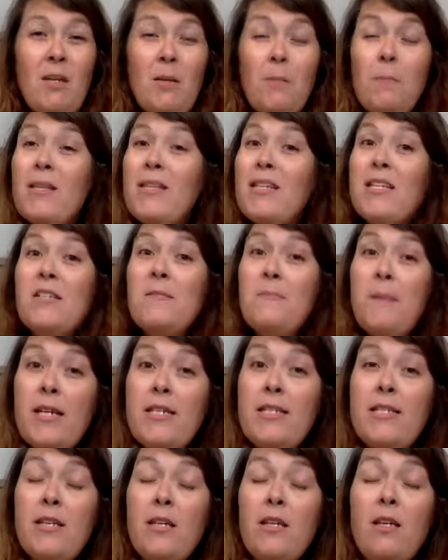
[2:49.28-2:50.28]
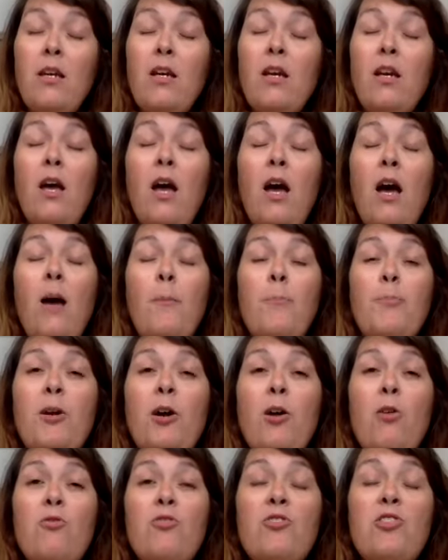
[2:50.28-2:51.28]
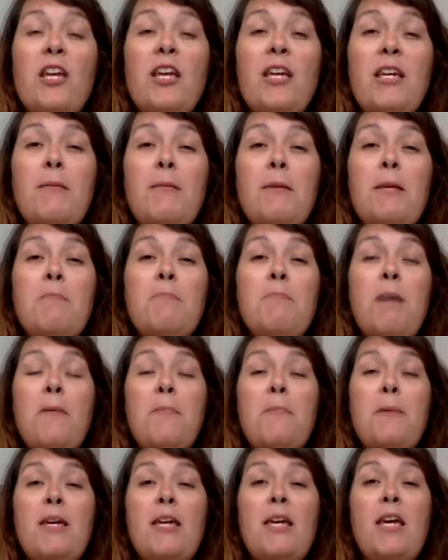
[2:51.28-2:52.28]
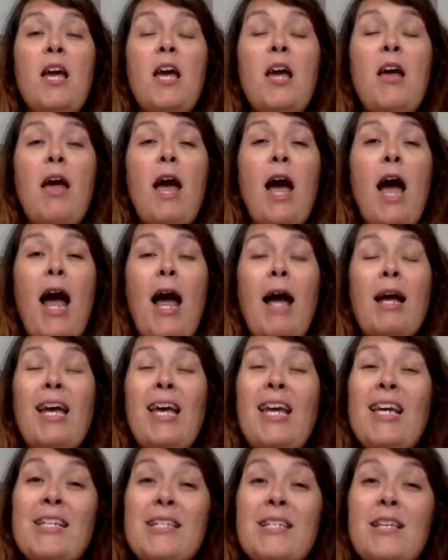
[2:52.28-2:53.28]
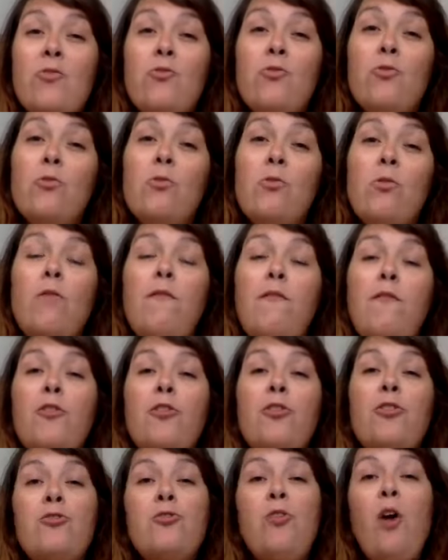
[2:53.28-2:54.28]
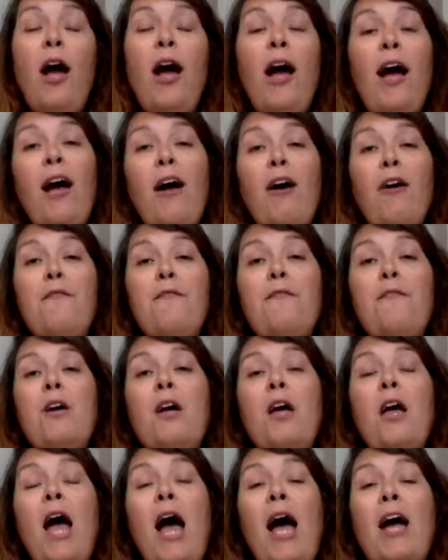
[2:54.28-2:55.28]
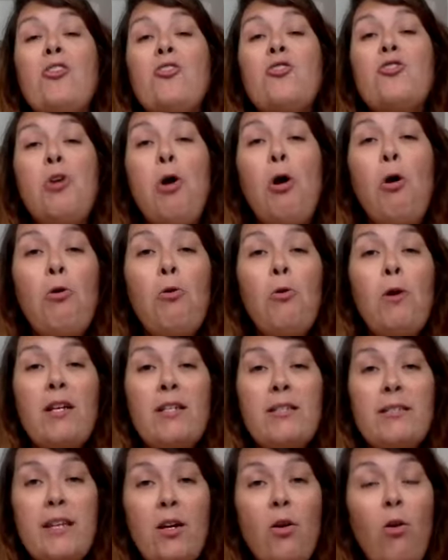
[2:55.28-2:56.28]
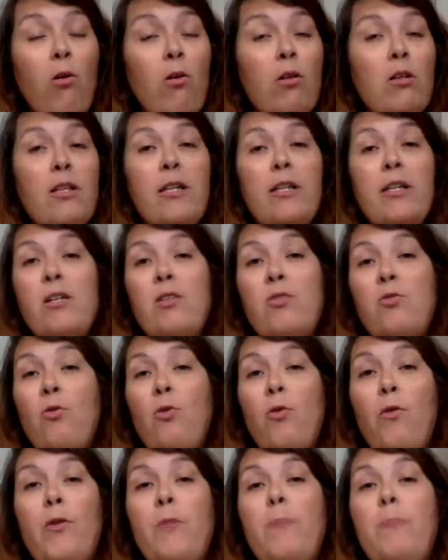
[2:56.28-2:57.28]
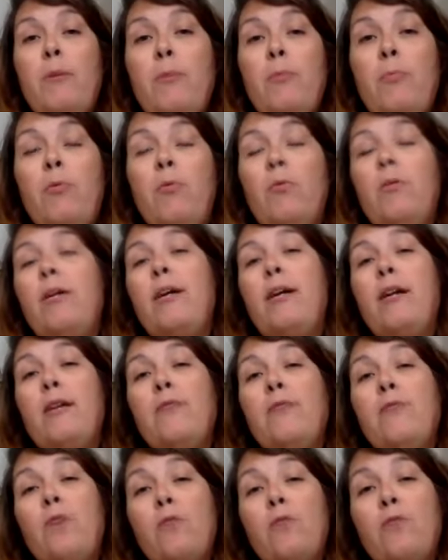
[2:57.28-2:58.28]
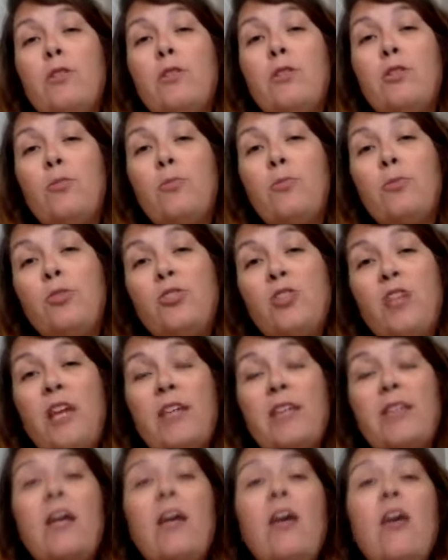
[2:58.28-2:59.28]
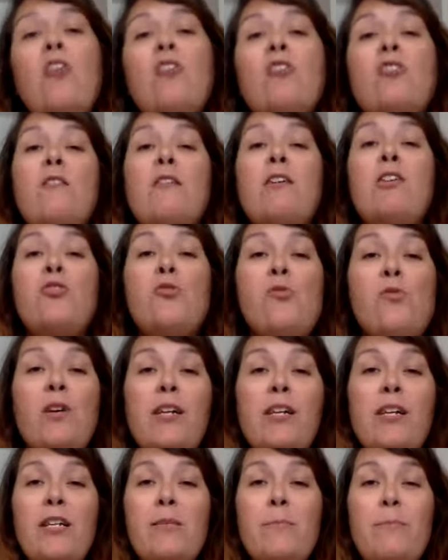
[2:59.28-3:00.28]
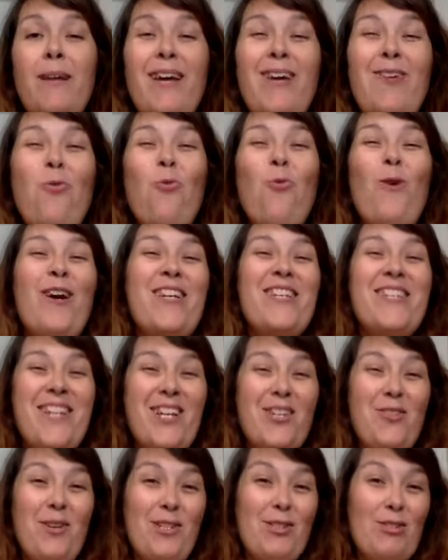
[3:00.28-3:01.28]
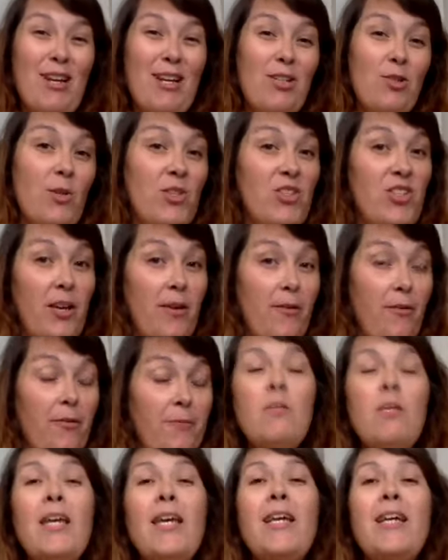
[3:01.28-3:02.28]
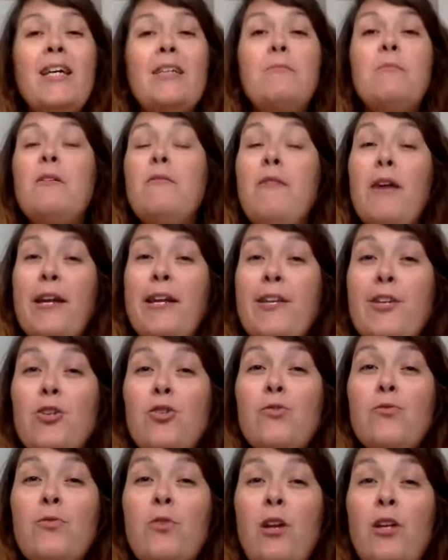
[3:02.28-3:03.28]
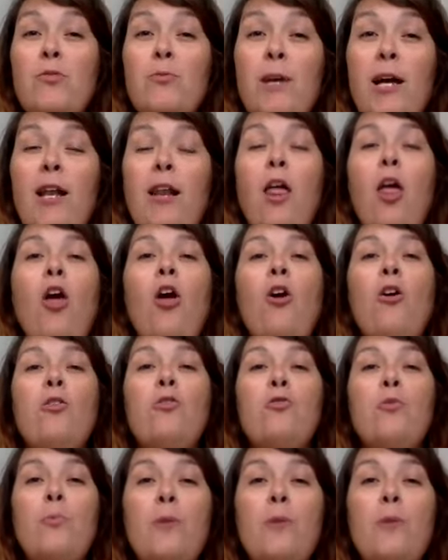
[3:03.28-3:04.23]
But this basic approach, it might be an easy tool for you to have and show stakeholders or other people that are involved in your project so that you can explain what is that you are trying to achieve. It can be very useful as well to